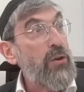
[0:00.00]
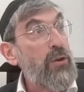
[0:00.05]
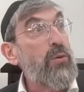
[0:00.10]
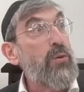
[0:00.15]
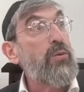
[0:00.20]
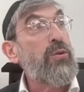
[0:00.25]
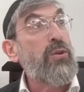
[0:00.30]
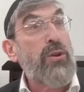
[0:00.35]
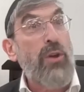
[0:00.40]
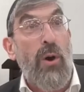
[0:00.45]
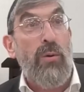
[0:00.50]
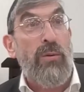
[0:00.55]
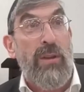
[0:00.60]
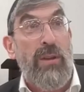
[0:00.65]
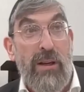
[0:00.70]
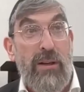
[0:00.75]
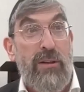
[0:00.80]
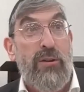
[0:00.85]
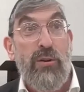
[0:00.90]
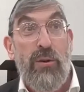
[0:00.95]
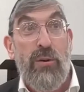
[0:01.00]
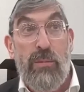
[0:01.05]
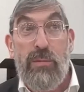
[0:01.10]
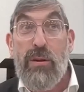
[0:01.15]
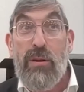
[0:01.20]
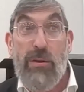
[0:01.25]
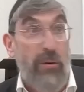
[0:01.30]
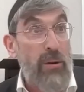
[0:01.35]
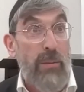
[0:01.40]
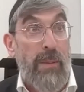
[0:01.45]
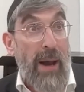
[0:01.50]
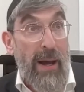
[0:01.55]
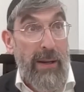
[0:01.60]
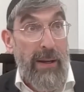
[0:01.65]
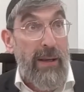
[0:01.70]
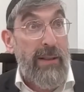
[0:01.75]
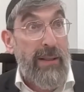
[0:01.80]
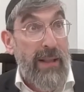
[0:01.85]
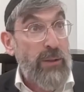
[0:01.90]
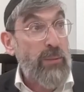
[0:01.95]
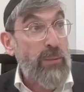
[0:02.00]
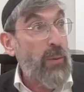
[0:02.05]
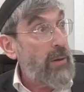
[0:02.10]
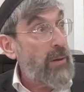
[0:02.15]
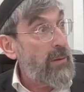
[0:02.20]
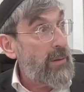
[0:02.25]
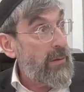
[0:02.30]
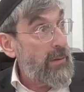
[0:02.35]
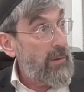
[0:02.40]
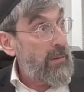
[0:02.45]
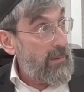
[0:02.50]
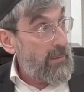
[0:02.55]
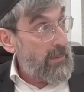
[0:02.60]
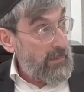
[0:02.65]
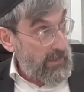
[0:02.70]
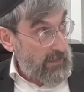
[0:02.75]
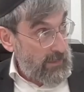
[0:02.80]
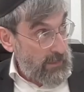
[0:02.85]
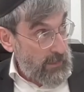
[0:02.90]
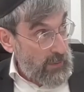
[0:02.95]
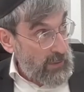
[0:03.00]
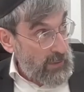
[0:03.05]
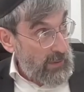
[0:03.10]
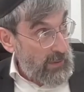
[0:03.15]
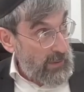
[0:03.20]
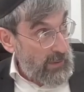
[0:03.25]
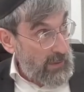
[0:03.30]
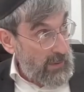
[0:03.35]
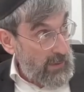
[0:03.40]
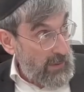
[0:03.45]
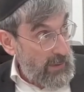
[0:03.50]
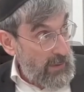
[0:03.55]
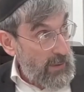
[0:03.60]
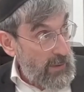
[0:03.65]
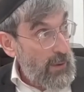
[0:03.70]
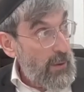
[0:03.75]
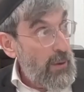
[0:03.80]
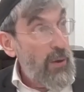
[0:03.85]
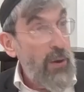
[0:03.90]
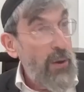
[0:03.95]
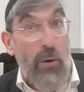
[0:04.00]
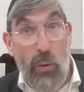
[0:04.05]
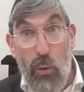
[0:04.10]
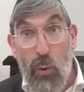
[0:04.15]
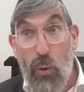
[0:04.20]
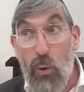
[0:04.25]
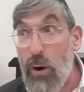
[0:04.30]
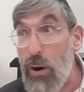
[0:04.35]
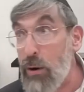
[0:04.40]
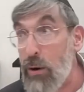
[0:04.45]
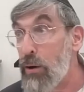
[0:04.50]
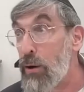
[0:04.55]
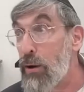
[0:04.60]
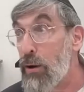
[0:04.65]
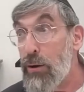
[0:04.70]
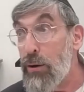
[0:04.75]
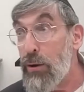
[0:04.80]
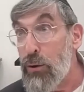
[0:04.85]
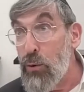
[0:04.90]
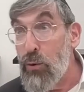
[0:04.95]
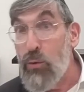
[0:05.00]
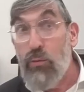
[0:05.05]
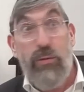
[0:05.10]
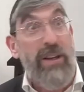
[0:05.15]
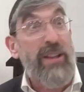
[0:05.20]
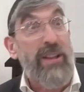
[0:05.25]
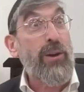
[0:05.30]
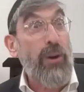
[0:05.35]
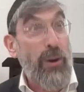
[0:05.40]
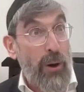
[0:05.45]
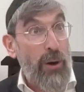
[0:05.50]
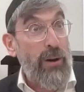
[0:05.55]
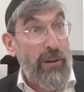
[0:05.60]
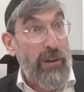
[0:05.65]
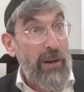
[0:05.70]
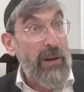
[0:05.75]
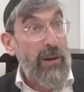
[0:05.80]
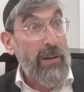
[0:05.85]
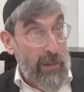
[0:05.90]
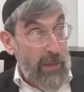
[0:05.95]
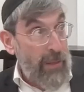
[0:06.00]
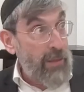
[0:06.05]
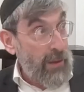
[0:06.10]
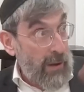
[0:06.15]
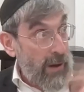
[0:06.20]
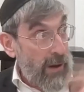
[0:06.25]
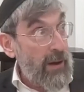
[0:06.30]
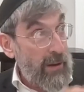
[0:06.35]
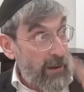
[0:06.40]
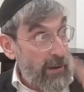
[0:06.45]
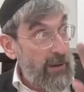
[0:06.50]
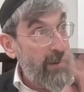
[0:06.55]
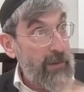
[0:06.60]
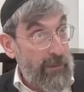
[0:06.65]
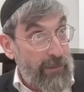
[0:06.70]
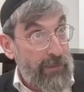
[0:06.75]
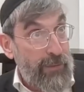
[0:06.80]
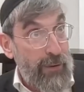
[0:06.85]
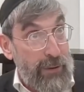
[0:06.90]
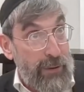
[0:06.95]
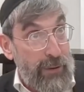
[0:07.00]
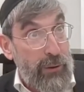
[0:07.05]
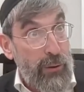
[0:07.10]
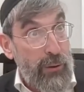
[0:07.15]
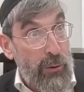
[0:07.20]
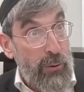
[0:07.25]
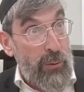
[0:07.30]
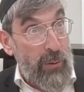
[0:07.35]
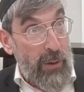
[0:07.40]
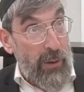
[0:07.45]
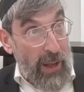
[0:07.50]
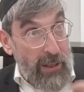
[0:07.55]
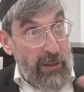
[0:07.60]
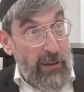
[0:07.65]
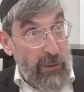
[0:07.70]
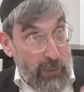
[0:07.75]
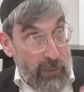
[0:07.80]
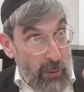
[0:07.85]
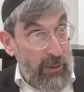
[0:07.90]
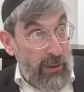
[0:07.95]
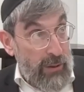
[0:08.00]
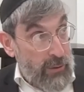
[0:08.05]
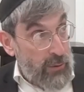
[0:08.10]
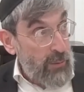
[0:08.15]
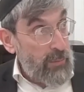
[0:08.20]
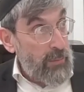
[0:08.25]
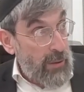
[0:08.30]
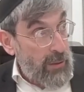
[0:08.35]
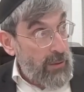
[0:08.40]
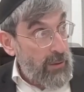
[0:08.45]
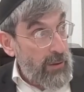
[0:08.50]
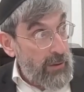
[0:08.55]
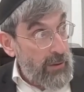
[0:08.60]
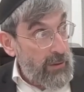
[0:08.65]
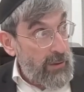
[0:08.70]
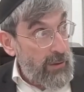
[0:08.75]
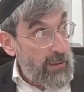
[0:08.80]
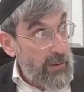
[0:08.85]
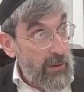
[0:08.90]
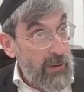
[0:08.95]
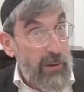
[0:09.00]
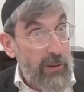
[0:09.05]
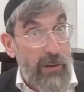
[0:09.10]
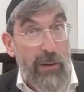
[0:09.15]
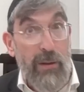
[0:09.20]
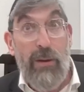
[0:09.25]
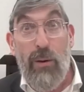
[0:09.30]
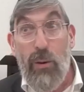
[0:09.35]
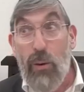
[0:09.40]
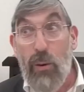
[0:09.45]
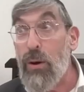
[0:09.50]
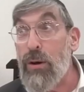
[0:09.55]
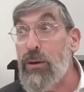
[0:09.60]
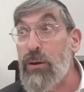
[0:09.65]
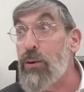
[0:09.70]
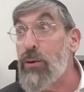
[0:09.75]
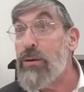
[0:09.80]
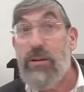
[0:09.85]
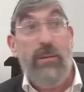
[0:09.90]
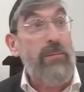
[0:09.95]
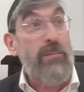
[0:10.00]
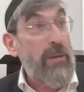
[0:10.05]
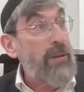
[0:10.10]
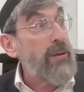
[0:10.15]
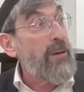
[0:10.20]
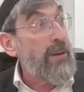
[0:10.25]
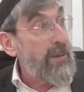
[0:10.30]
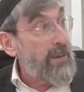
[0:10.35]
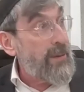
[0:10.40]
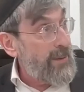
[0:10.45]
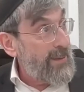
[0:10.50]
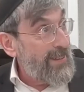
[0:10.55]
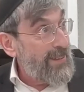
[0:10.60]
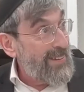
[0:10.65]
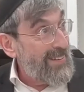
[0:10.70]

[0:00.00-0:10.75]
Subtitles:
You don't exhume the third body. That's one. Good. Or you return the first two, and you don't exhume the third, or you exhume the third.